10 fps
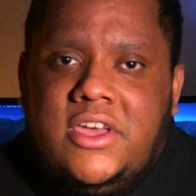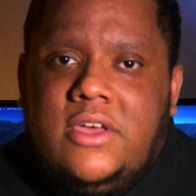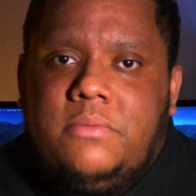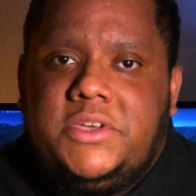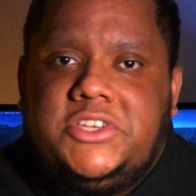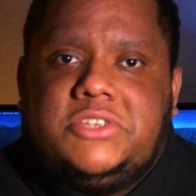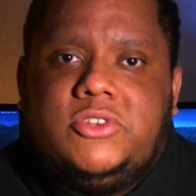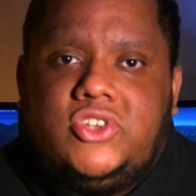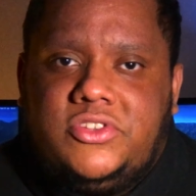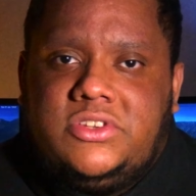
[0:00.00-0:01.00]
Because the
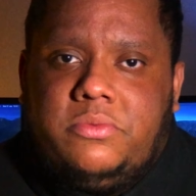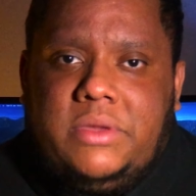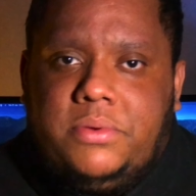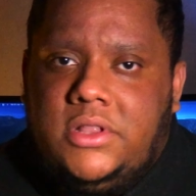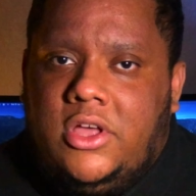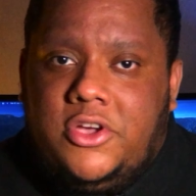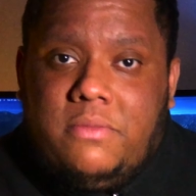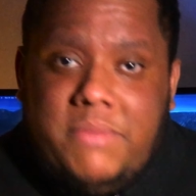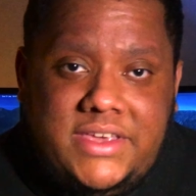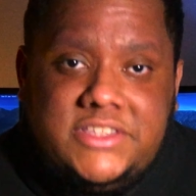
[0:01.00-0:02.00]
majority of people are going to
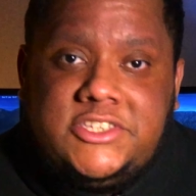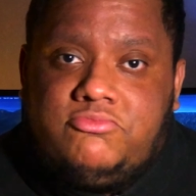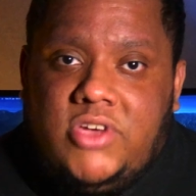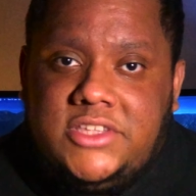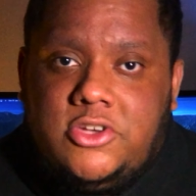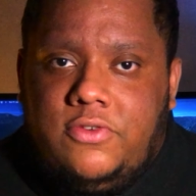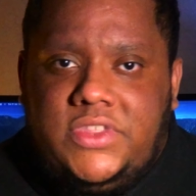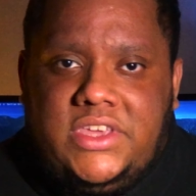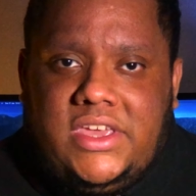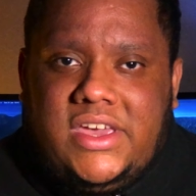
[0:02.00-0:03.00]
make it spread over
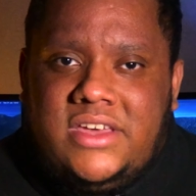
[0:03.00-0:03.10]
the year,